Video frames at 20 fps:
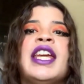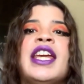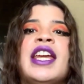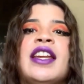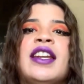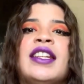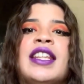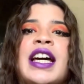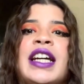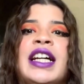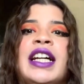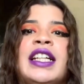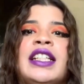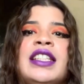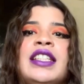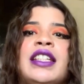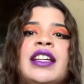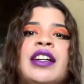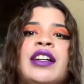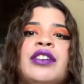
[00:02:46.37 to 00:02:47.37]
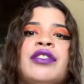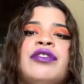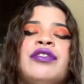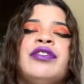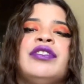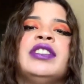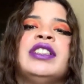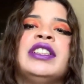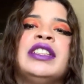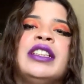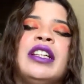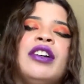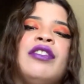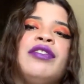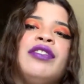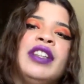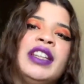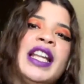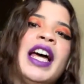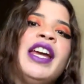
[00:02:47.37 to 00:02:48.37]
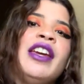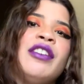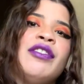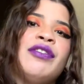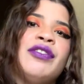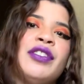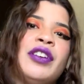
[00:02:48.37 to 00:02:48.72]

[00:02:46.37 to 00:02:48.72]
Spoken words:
in that idea of life,